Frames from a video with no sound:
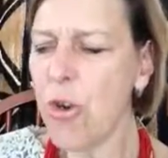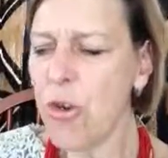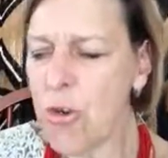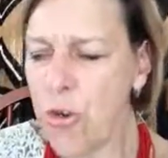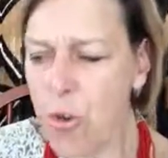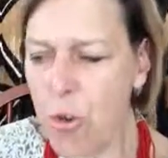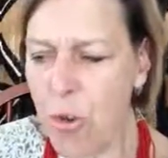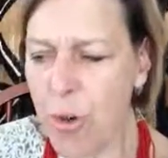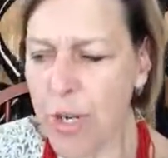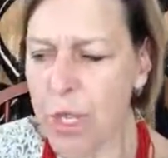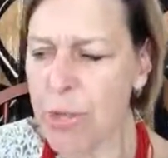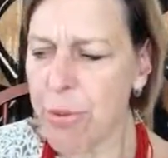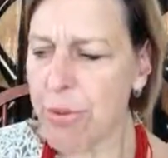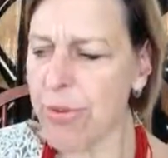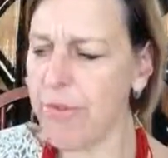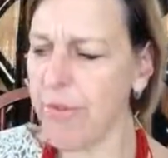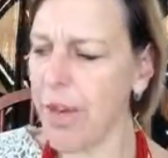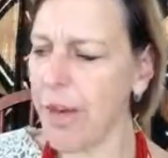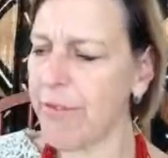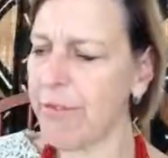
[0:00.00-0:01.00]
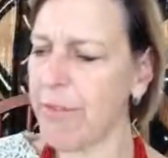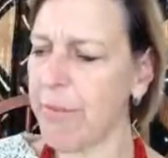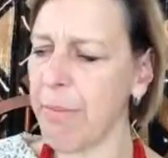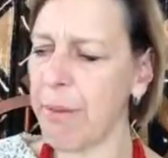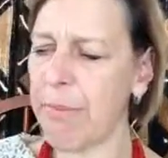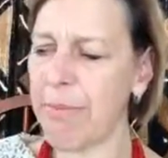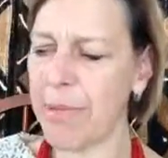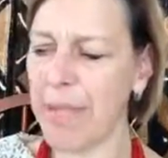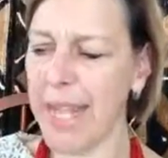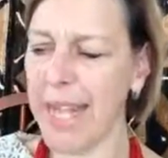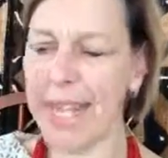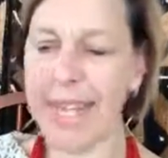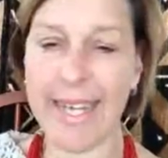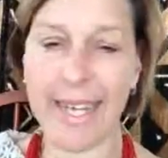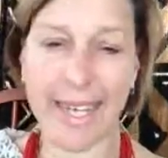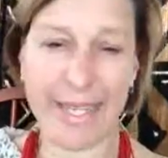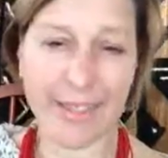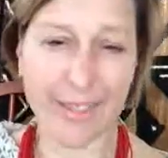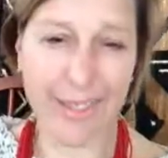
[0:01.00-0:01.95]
nor to involve them in planning,